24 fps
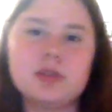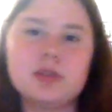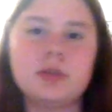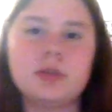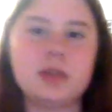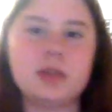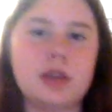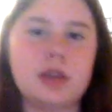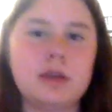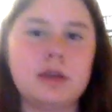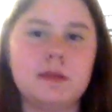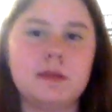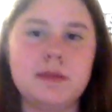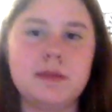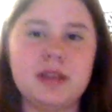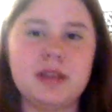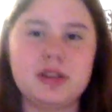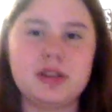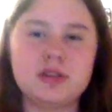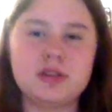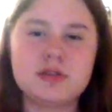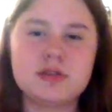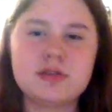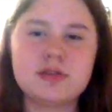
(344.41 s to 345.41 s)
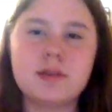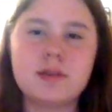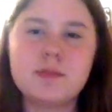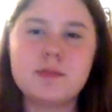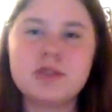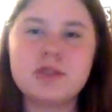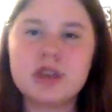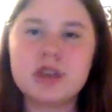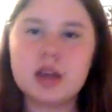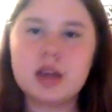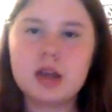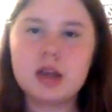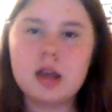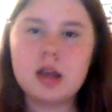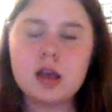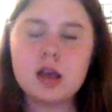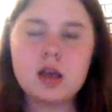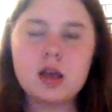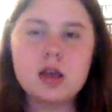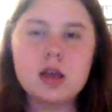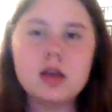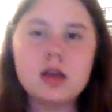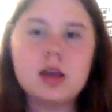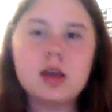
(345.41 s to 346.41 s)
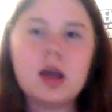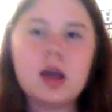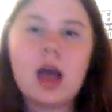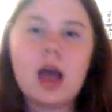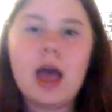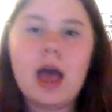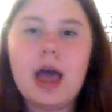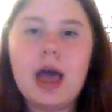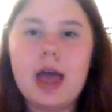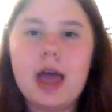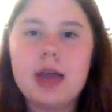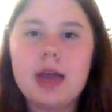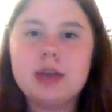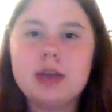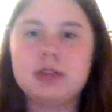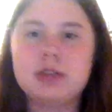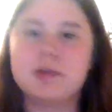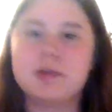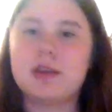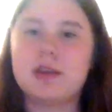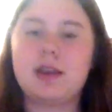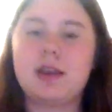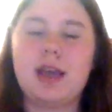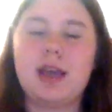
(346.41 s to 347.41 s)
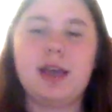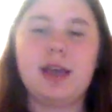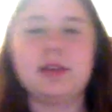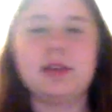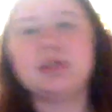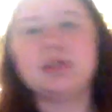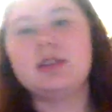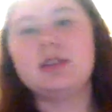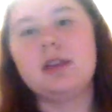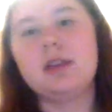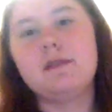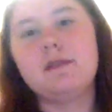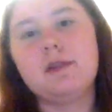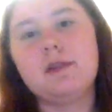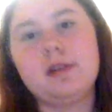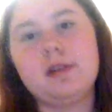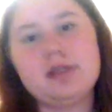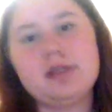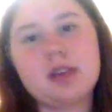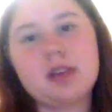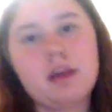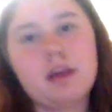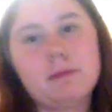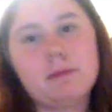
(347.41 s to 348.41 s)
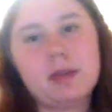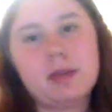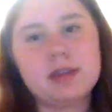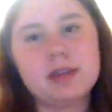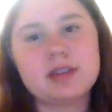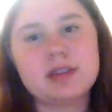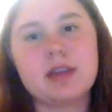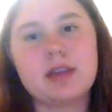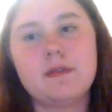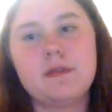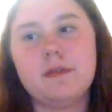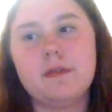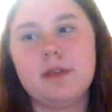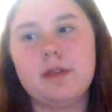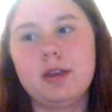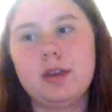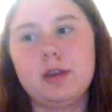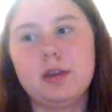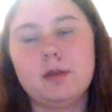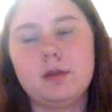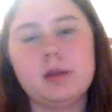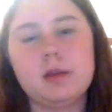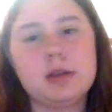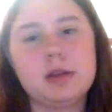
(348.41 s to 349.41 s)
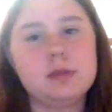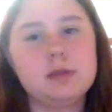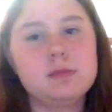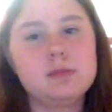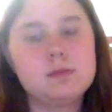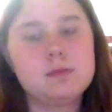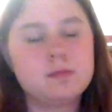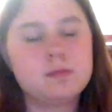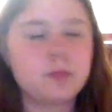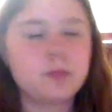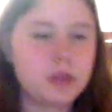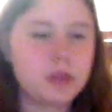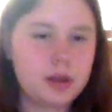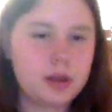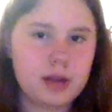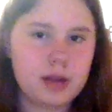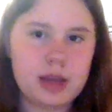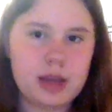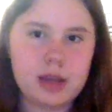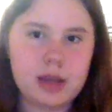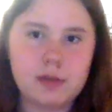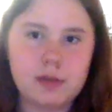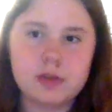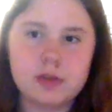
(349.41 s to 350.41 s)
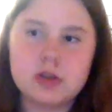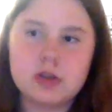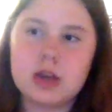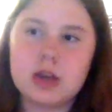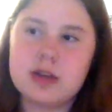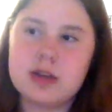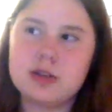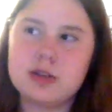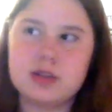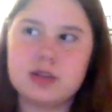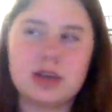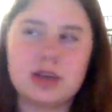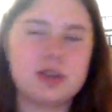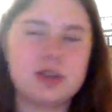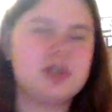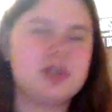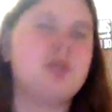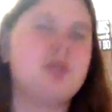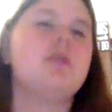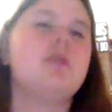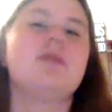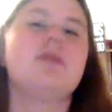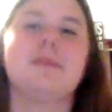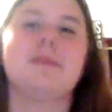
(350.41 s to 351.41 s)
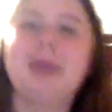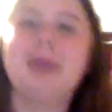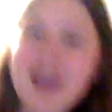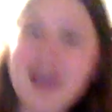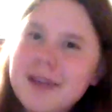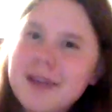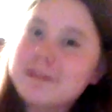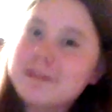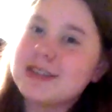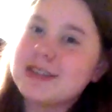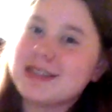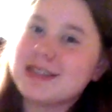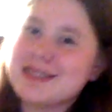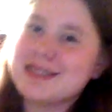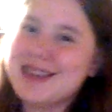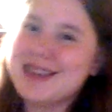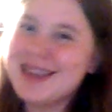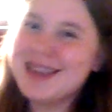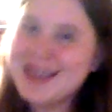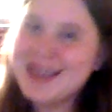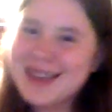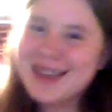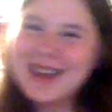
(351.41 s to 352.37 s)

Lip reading: The link will be in the description, and you can kind of see for yourself because I have a video where I show you the back of Disney,